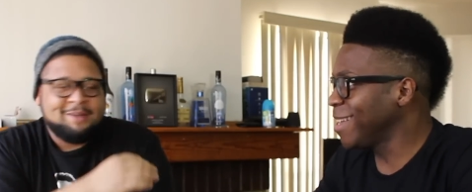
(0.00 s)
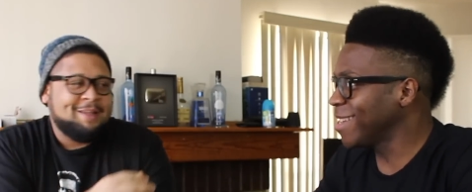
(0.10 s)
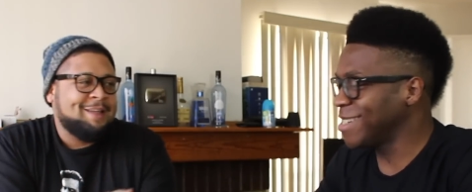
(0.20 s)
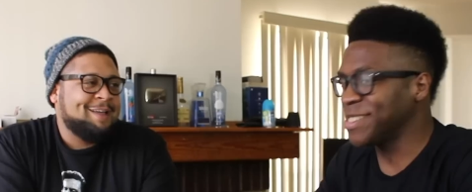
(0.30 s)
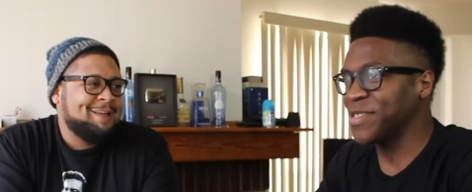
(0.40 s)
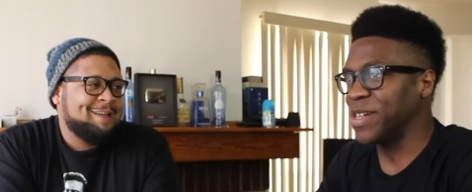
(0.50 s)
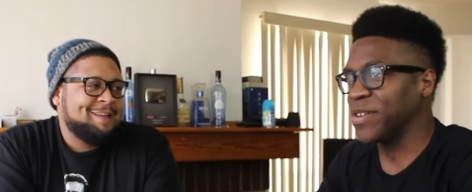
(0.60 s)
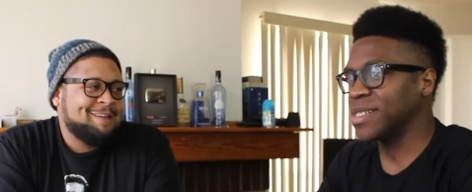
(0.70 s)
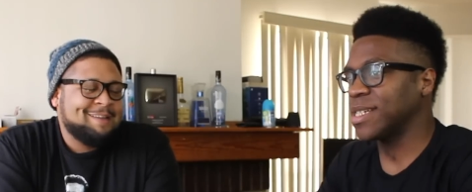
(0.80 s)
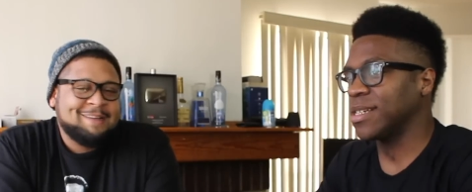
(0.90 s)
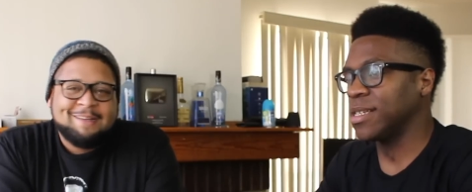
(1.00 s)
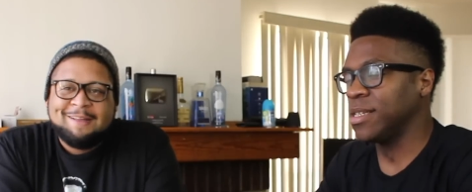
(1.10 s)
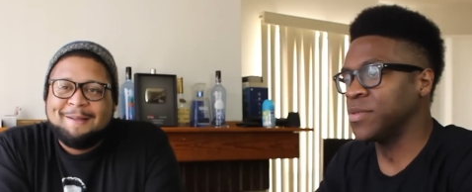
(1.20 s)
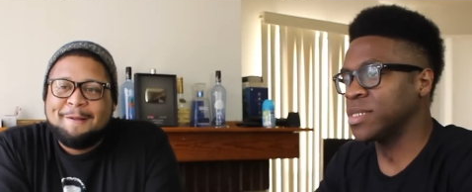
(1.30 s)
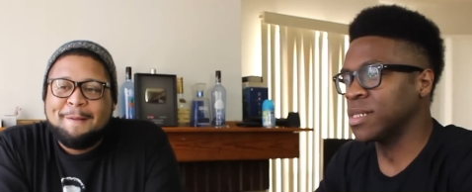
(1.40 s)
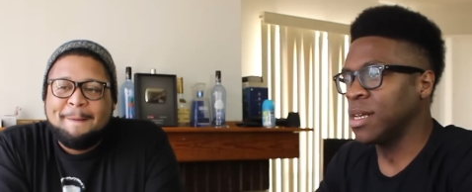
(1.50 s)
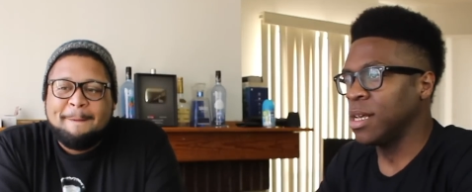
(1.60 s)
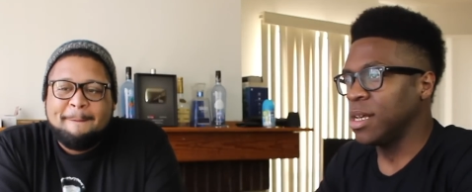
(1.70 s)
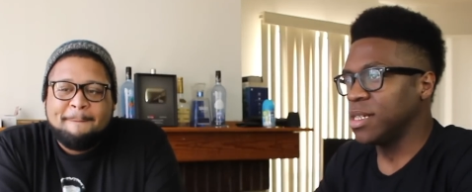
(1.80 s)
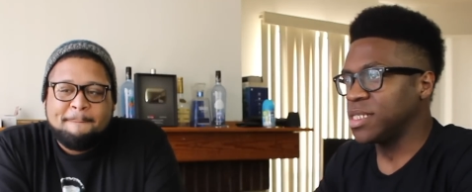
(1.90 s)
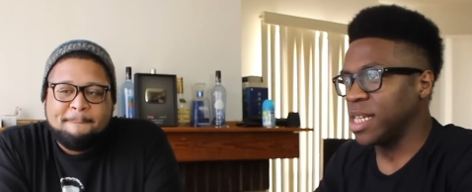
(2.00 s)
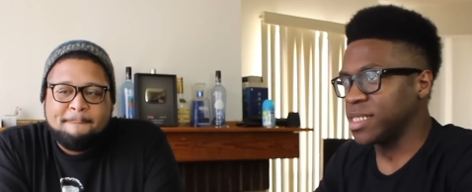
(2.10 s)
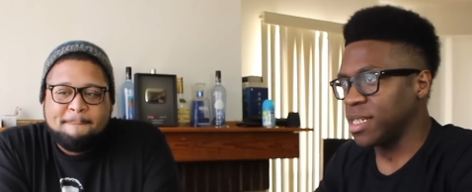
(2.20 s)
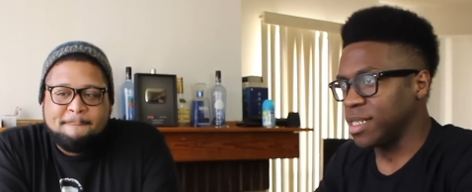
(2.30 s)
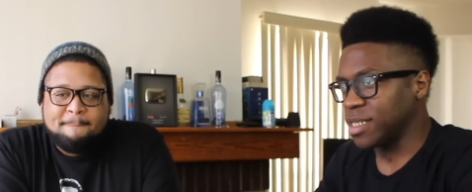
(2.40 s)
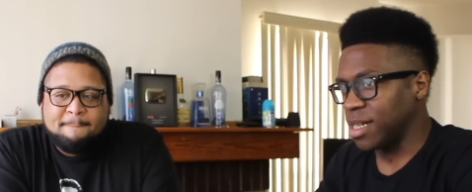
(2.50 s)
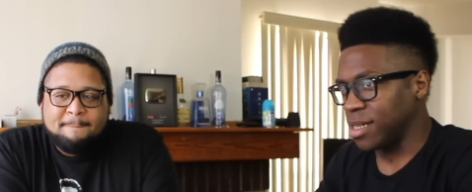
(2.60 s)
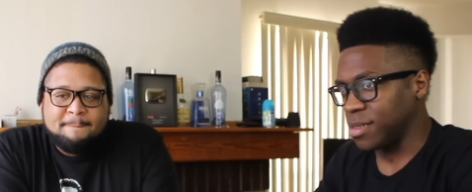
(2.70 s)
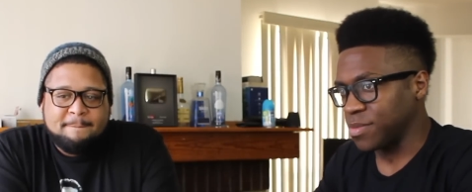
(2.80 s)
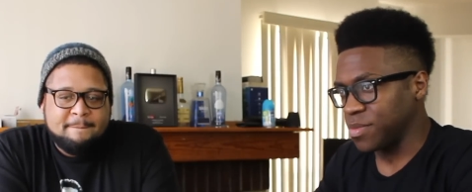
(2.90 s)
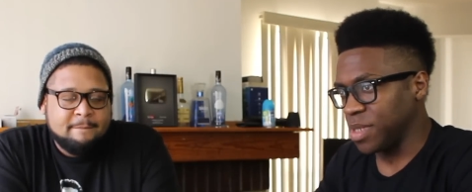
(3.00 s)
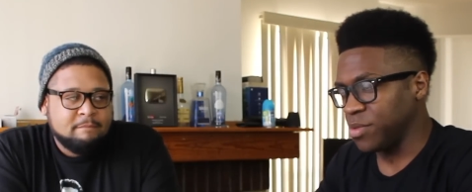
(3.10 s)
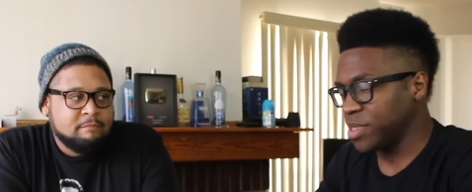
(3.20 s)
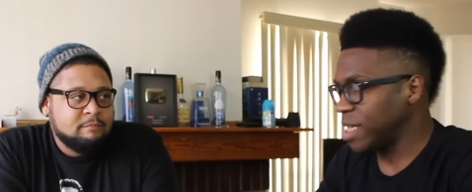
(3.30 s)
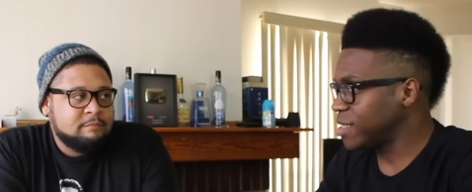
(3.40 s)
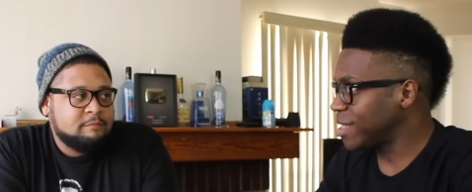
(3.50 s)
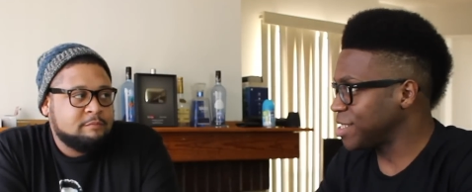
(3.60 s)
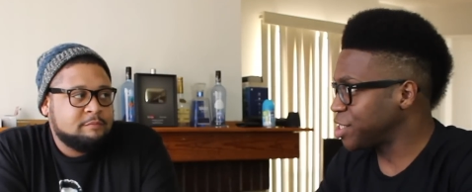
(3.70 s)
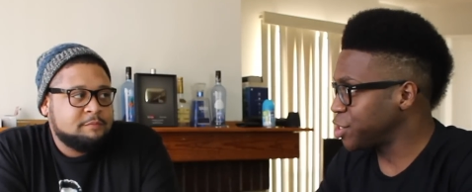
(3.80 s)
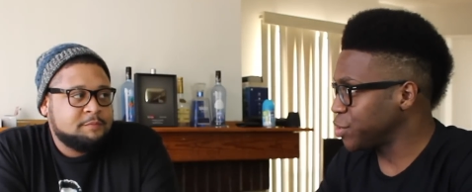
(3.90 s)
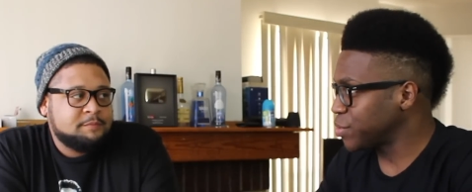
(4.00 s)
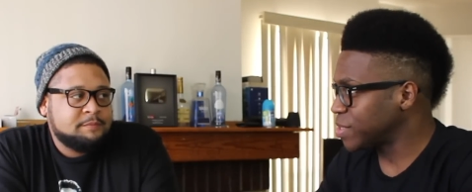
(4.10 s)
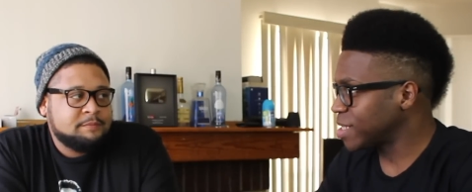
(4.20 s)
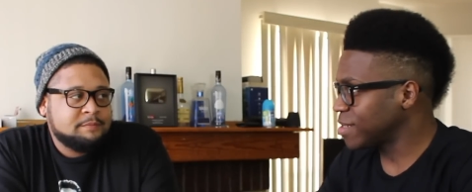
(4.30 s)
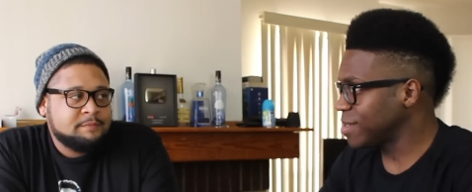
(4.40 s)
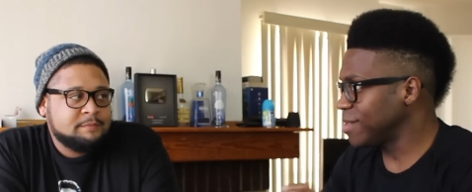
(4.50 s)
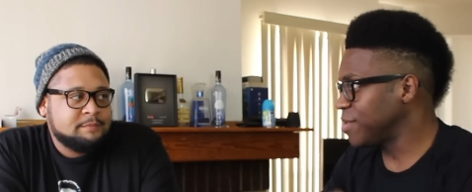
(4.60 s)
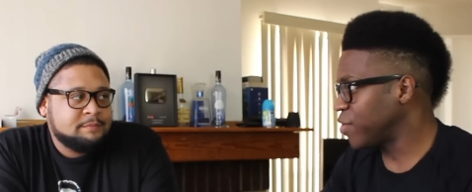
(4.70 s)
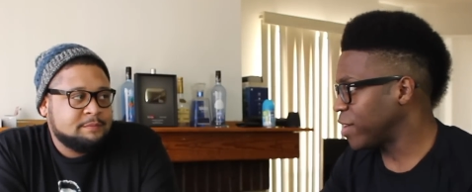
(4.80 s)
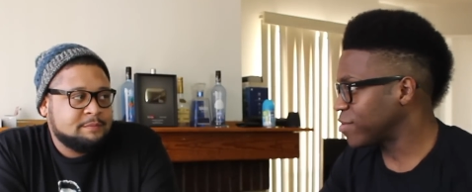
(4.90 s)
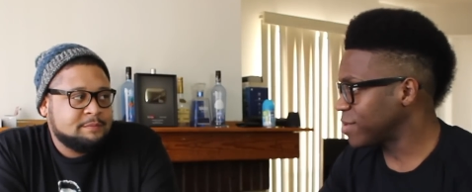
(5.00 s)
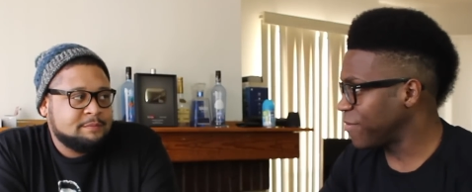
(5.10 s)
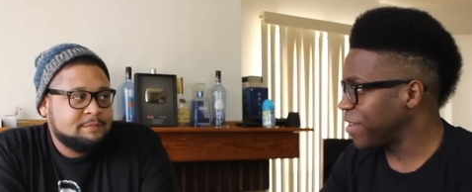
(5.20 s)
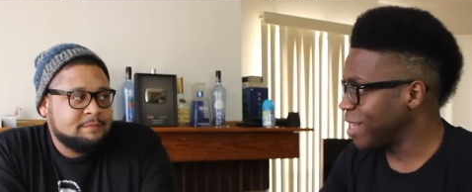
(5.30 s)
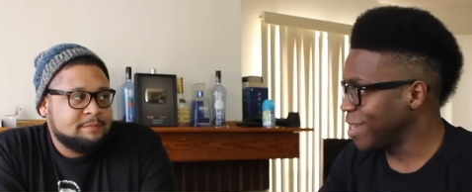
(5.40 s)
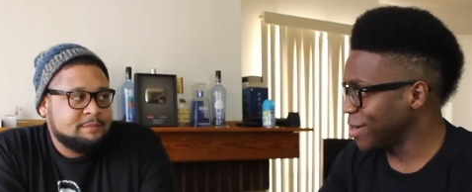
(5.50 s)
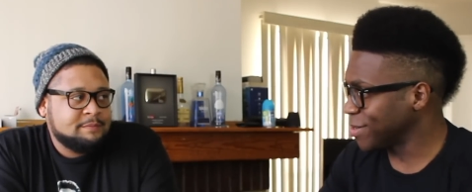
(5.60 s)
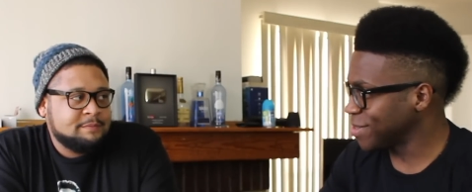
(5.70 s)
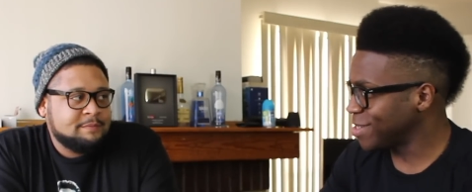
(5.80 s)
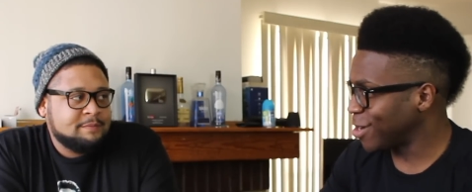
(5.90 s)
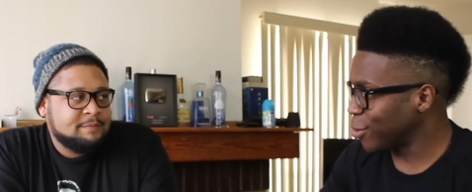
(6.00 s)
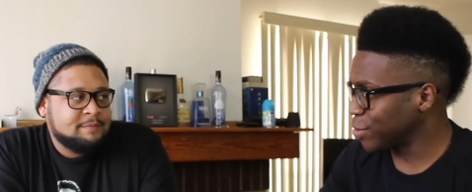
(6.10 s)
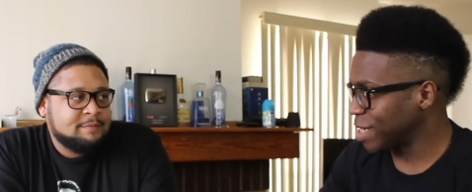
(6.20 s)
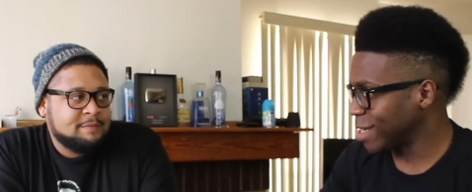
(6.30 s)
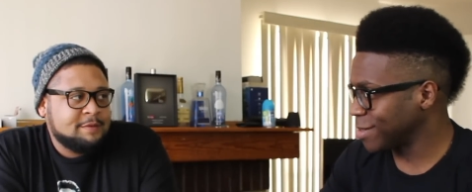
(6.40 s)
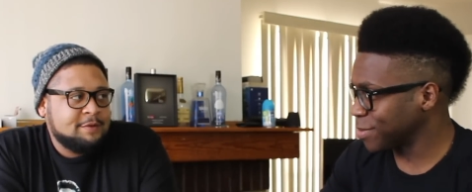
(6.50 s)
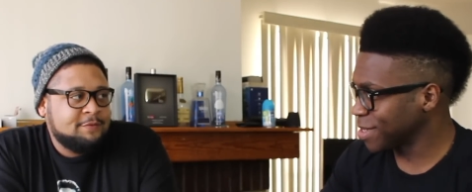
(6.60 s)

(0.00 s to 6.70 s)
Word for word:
Speaker 1: did you notice that he was changing his uh he was changing his shoes throughout the video the whole time.